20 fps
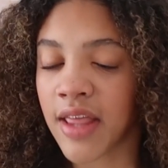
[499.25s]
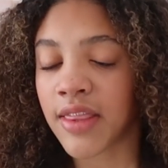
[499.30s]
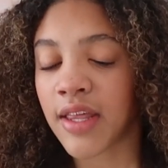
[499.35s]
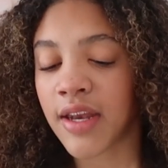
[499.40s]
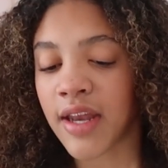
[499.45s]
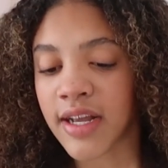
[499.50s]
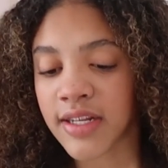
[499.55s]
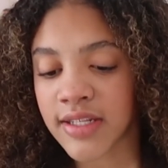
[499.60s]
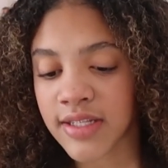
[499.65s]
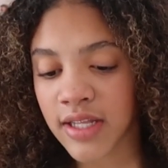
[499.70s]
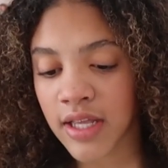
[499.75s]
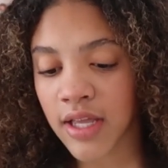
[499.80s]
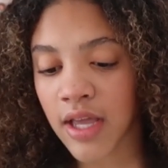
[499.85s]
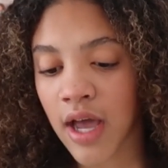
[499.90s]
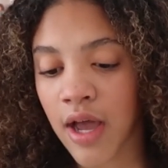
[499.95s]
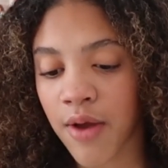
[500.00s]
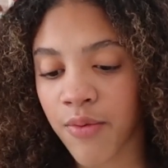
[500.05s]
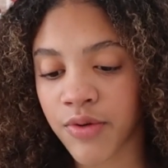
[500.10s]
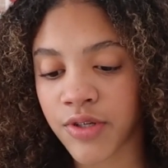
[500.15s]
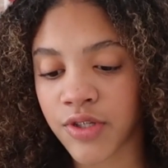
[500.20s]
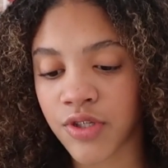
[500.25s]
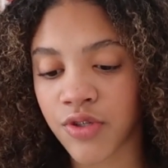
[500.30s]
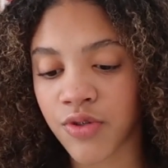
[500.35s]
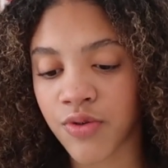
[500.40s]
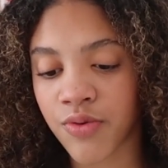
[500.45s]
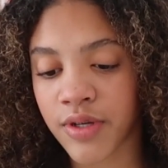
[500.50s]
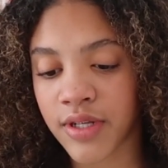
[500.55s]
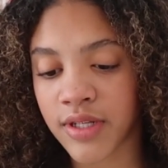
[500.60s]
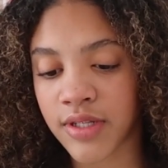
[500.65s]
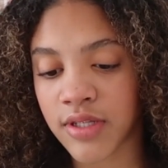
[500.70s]
The next thing I would
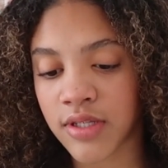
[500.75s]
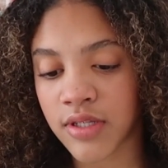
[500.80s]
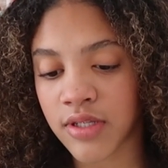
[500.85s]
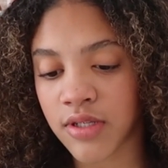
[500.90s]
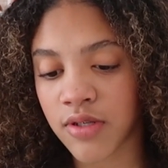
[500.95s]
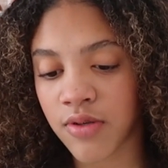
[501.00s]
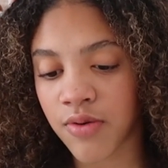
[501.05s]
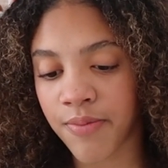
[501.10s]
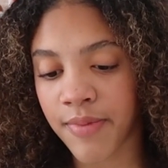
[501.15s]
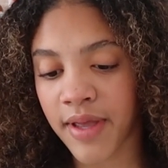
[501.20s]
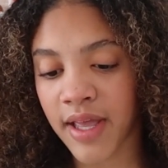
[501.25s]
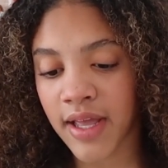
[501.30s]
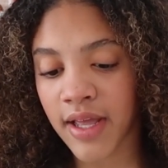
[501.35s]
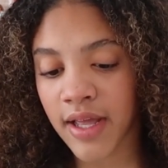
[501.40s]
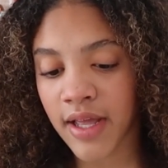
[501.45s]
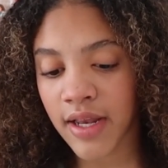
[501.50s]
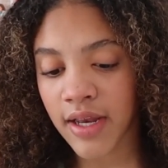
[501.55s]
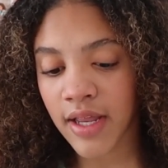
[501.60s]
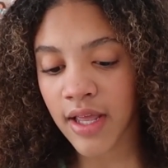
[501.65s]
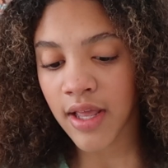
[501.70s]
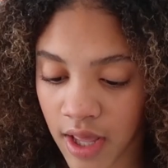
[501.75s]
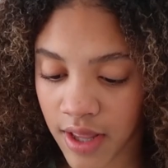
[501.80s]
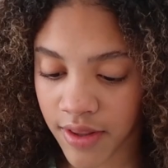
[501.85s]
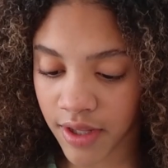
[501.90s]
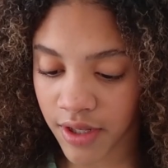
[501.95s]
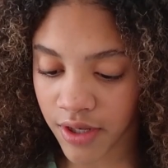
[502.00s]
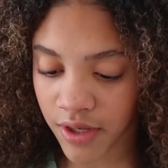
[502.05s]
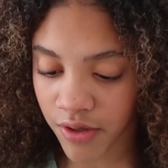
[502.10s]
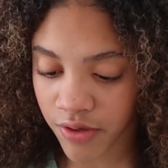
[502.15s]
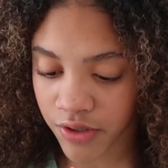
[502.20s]
do is zoom in, and
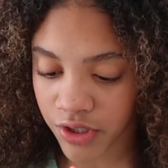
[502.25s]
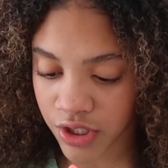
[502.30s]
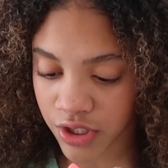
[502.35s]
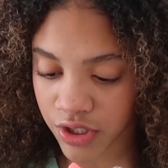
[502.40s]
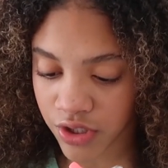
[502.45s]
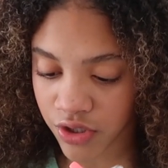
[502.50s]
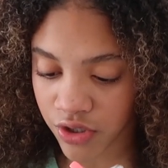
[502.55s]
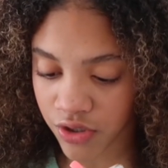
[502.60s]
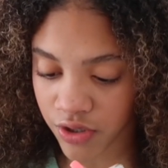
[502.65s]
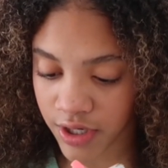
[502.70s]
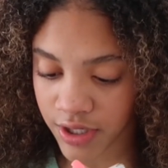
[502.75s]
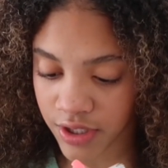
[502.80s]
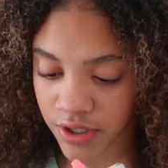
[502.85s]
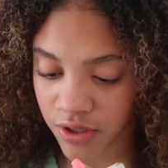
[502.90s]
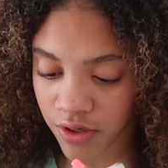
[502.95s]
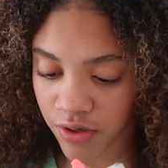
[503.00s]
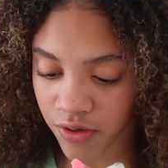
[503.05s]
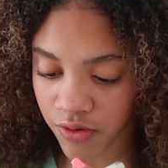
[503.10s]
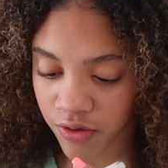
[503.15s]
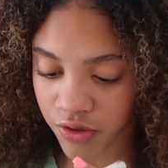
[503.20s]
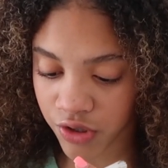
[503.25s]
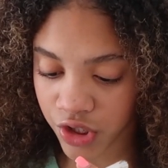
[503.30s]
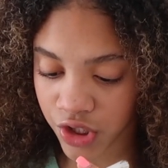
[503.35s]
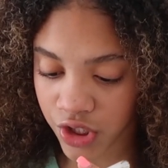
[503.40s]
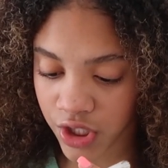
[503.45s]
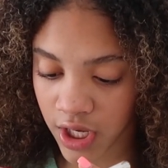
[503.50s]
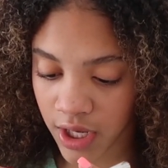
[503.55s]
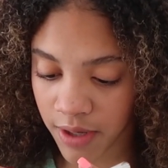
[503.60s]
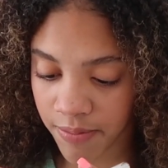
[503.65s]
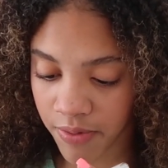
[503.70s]
then you'll just trace your whole
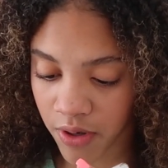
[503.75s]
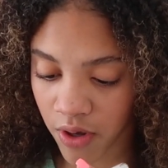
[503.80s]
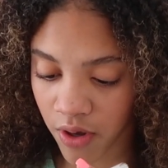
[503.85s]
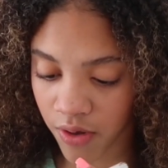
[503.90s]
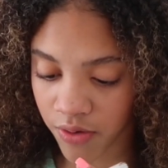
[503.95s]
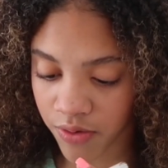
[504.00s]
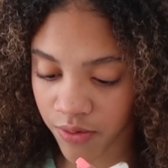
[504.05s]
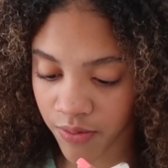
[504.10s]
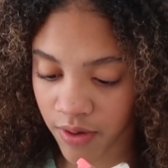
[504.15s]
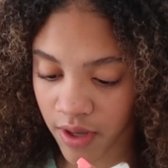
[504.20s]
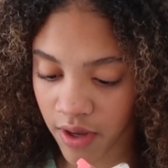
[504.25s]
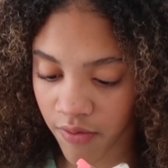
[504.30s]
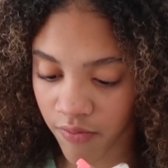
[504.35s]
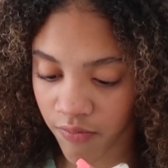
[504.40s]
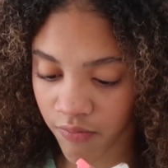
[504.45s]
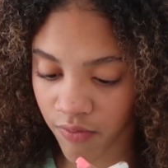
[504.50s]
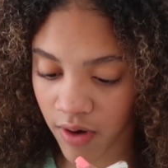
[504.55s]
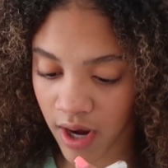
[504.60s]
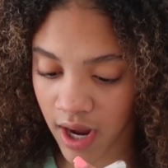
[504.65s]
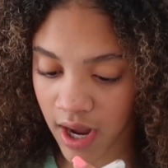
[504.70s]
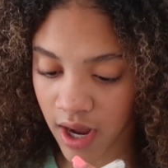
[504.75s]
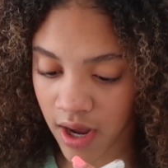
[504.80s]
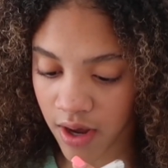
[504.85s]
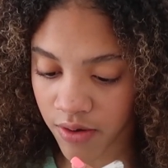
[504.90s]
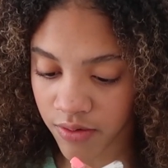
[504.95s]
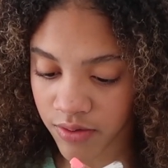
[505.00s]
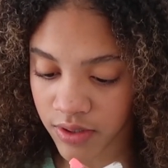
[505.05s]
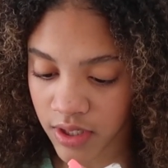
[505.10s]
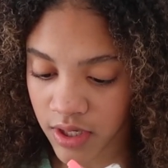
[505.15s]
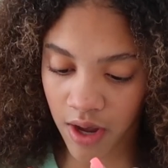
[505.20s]
shape all the way
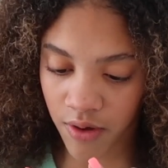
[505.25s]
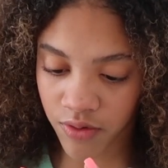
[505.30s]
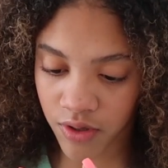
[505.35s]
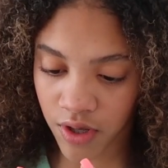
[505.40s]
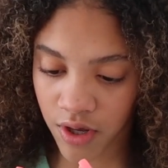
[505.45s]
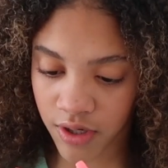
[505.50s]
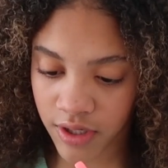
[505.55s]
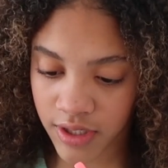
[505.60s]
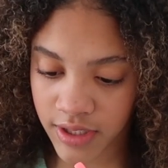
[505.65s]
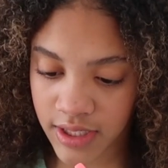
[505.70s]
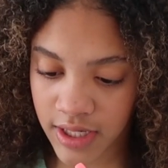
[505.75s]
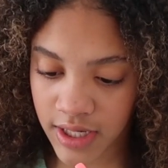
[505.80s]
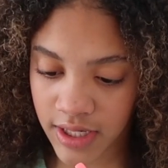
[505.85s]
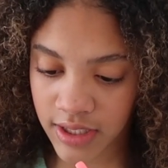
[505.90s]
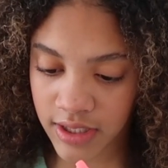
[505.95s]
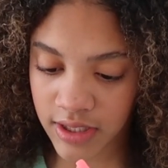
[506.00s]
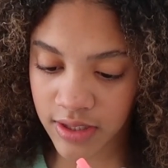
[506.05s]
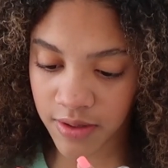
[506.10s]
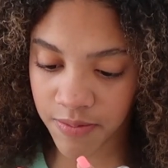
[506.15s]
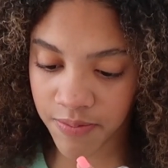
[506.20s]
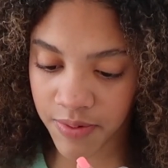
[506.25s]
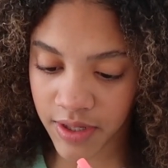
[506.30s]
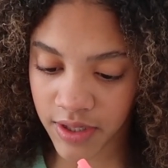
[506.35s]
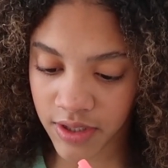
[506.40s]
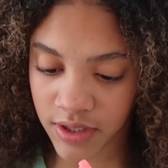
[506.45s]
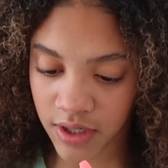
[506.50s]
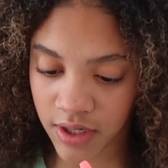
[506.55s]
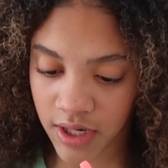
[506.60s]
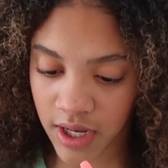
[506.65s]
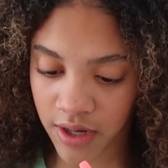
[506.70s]
around. How long it takes
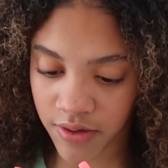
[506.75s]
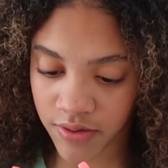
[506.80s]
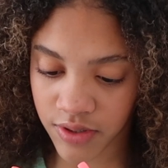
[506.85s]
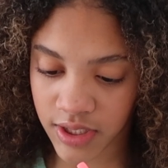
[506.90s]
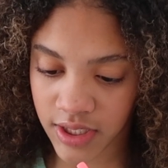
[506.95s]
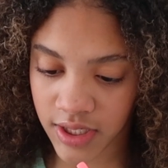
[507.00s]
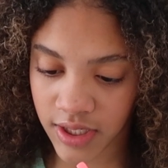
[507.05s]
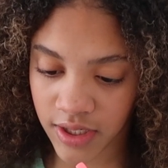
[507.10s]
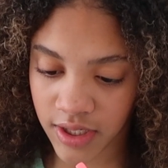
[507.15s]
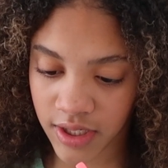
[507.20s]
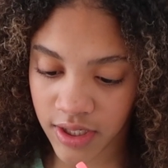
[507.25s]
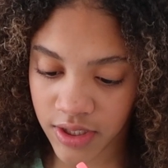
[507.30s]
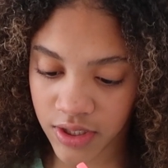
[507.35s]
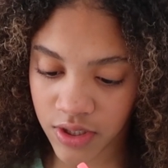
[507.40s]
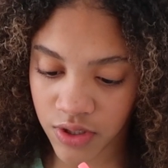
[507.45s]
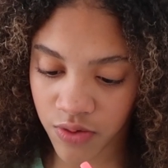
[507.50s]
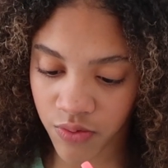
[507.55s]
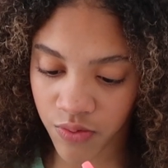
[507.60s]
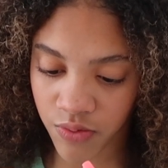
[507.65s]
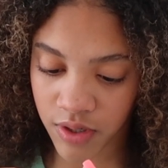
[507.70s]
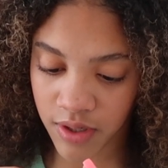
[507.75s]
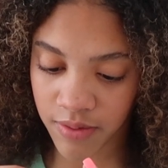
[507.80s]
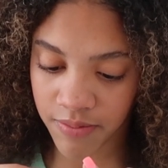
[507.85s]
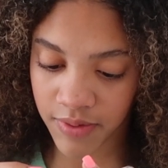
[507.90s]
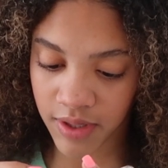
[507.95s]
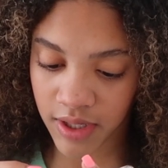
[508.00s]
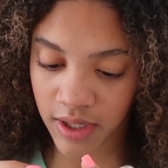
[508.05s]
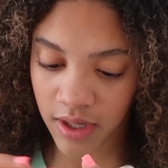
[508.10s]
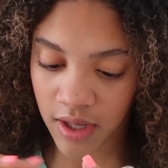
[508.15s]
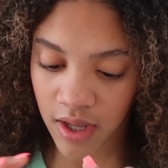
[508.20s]
depends on how tedious you want to
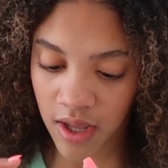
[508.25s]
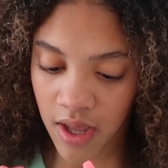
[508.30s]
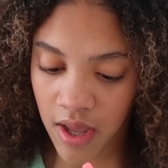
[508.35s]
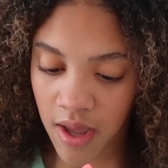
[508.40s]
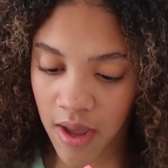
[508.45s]
be.